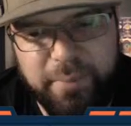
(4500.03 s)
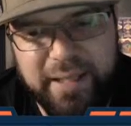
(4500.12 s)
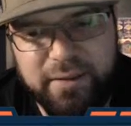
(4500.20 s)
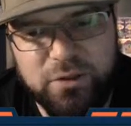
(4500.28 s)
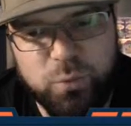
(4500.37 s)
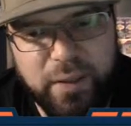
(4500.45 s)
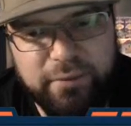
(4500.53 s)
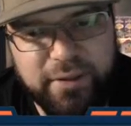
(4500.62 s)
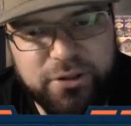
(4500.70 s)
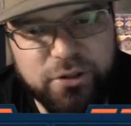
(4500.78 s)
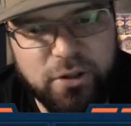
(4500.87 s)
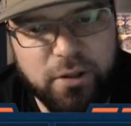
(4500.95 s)
back of this White
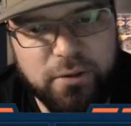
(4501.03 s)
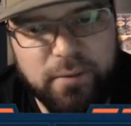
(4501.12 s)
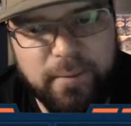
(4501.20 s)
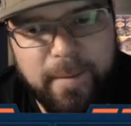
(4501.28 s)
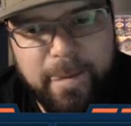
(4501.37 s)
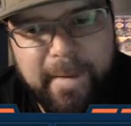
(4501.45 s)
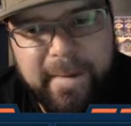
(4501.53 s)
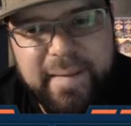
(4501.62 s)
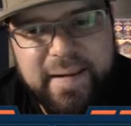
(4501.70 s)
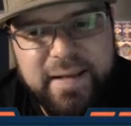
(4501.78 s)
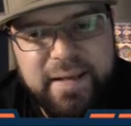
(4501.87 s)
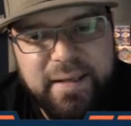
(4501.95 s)
Ranger card.
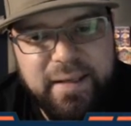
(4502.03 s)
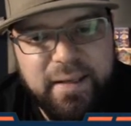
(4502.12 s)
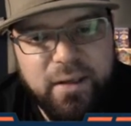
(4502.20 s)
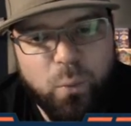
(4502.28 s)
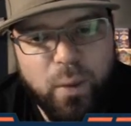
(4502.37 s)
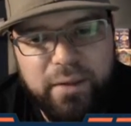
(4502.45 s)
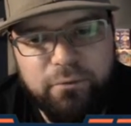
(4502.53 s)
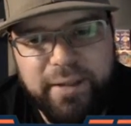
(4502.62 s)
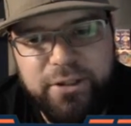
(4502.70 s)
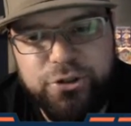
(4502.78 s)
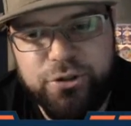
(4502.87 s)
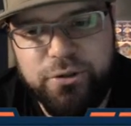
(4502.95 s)
White
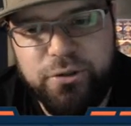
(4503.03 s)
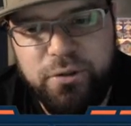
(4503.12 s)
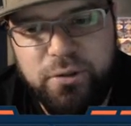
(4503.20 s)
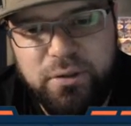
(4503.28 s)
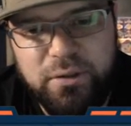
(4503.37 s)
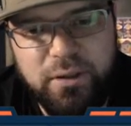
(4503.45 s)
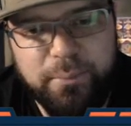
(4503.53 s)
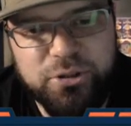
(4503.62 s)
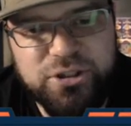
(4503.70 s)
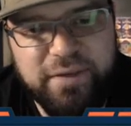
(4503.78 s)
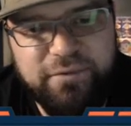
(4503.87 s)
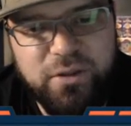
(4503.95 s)
Ranger number
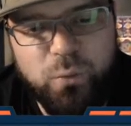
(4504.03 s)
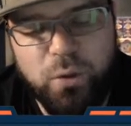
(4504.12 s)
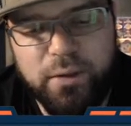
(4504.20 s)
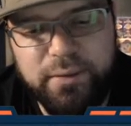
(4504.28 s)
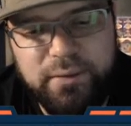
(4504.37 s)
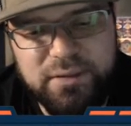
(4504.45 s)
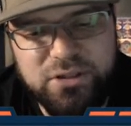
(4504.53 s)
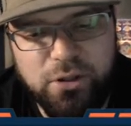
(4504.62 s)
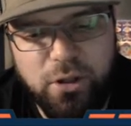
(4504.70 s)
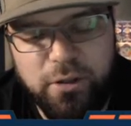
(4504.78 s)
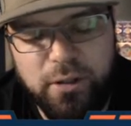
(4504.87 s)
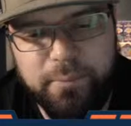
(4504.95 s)
71 is the
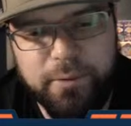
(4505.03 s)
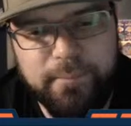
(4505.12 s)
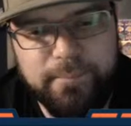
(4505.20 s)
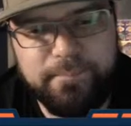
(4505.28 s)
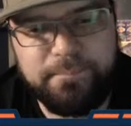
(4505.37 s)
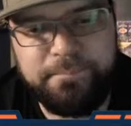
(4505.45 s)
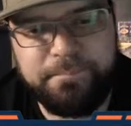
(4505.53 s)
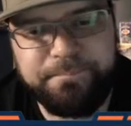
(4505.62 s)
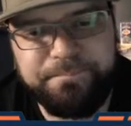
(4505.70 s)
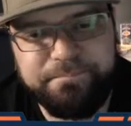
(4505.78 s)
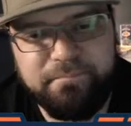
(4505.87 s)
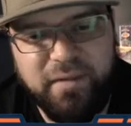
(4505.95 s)
card number.
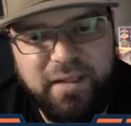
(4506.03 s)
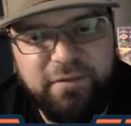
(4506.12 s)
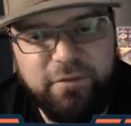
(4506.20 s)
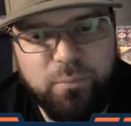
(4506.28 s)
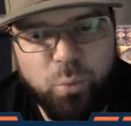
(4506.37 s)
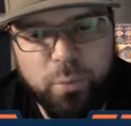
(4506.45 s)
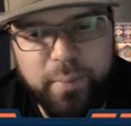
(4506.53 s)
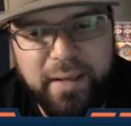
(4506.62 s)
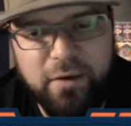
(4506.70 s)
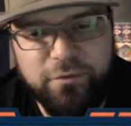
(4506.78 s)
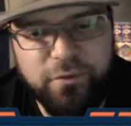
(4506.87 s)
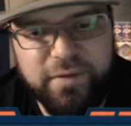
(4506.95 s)
Even more
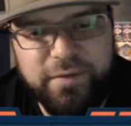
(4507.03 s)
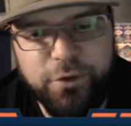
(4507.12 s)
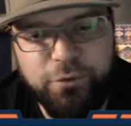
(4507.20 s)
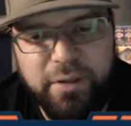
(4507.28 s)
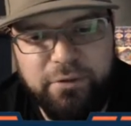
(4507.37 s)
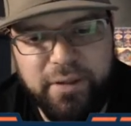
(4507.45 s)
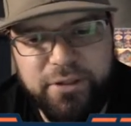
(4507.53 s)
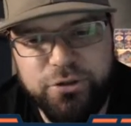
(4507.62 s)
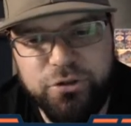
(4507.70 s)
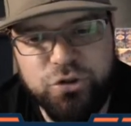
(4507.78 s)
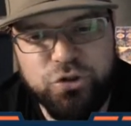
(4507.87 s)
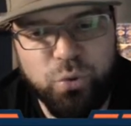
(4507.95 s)
powerful than the Green
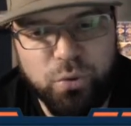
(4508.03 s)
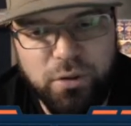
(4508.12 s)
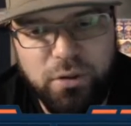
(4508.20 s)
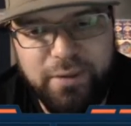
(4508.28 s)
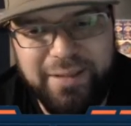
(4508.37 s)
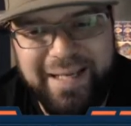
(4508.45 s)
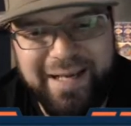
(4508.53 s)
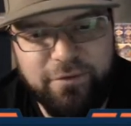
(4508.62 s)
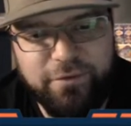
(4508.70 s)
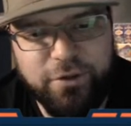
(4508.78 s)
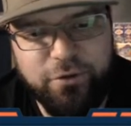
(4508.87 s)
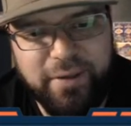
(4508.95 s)
Ranger, Zordon and
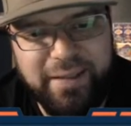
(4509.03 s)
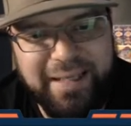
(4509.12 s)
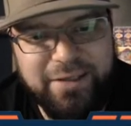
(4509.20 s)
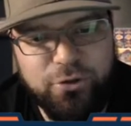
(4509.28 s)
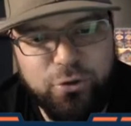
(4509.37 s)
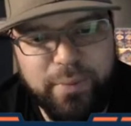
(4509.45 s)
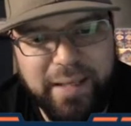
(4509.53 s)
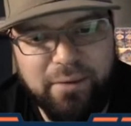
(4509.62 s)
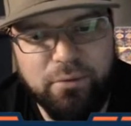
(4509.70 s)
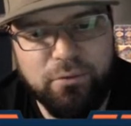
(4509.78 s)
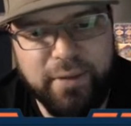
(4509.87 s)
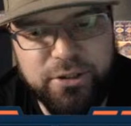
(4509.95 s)
Alpha create a new
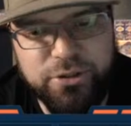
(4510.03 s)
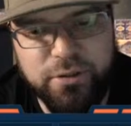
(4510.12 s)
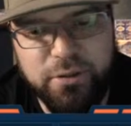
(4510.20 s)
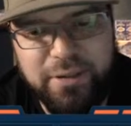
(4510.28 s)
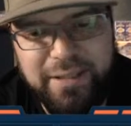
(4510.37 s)
Power Ranger.